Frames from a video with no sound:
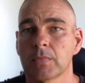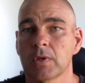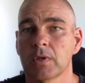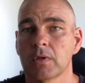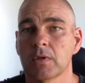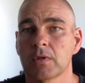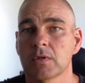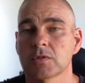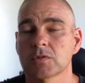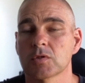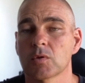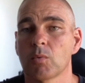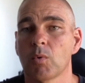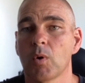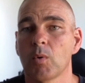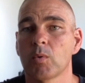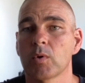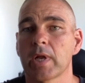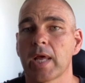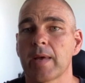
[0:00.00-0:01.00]
So what
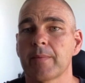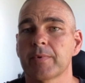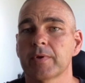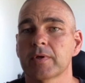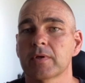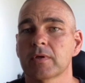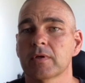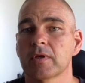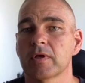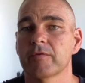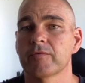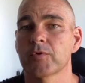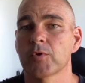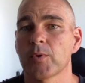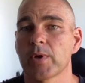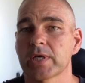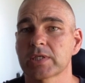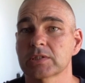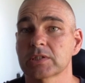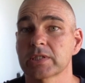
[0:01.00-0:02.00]
would happen if you
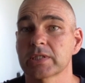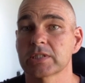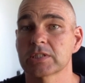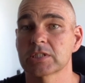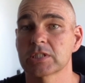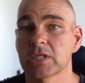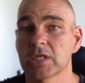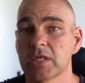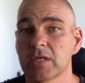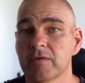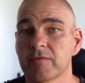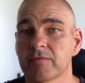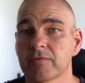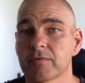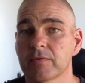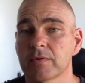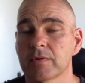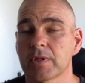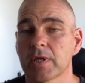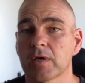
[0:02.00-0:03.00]
actually achieve
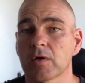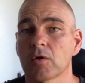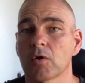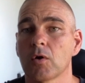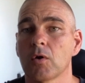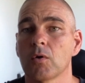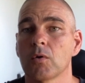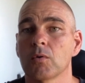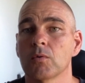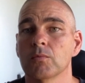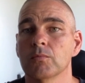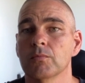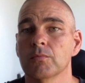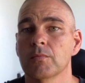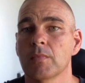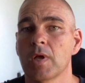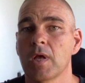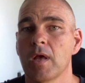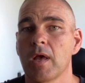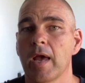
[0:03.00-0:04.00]
that goal?
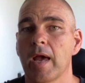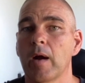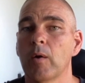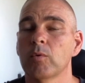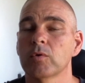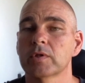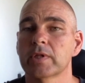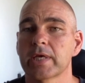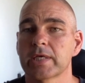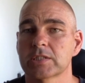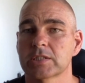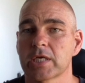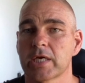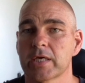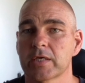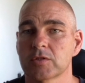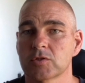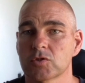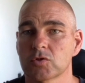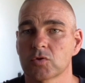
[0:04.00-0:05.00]
How would that
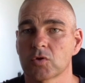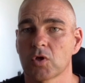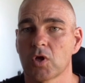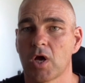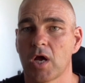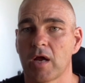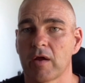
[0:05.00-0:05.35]
change your life?